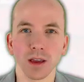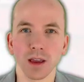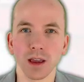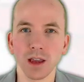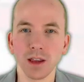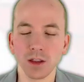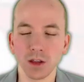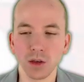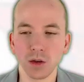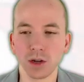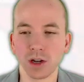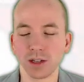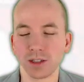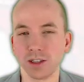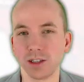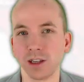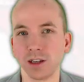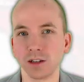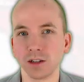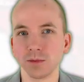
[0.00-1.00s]
in the United
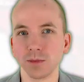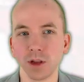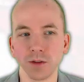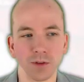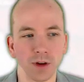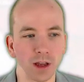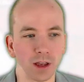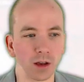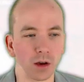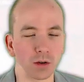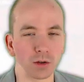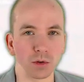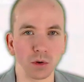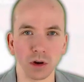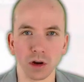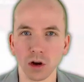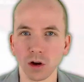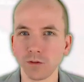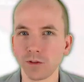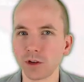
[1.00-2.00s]
Kingdom, if I go to a
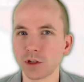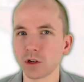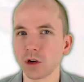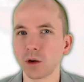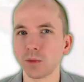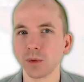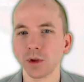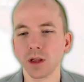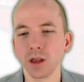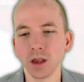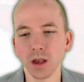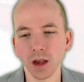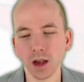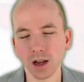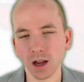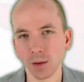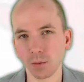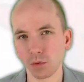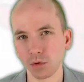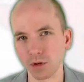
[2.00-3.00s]
coffee shop and
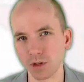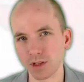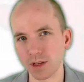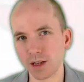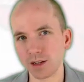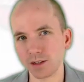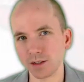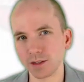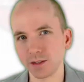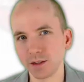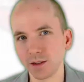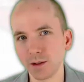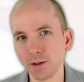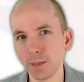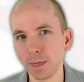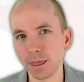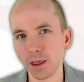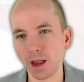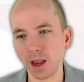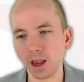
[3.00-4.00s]
I present
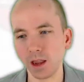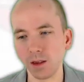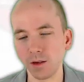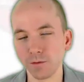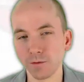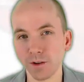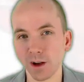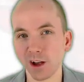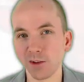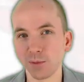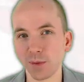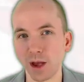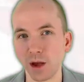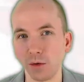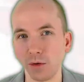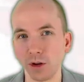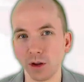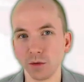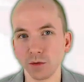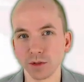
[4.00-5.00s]
a five
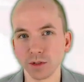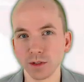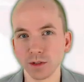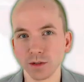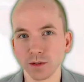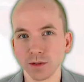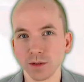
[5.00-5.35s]
pound note,